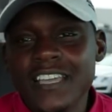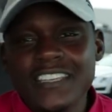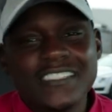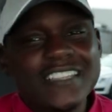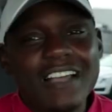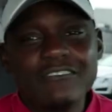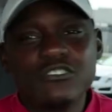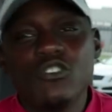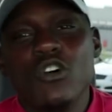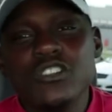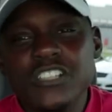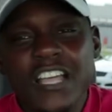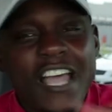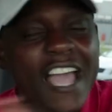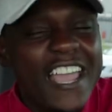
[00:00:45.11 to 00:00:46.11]
In South
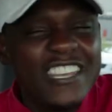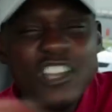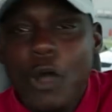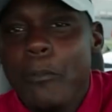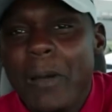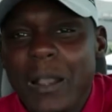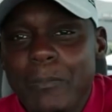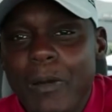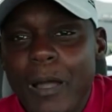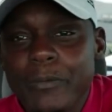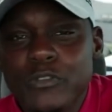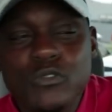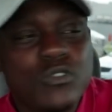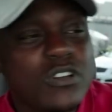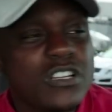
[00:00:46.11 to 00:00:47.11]
Georgia, ain't nobody barbecue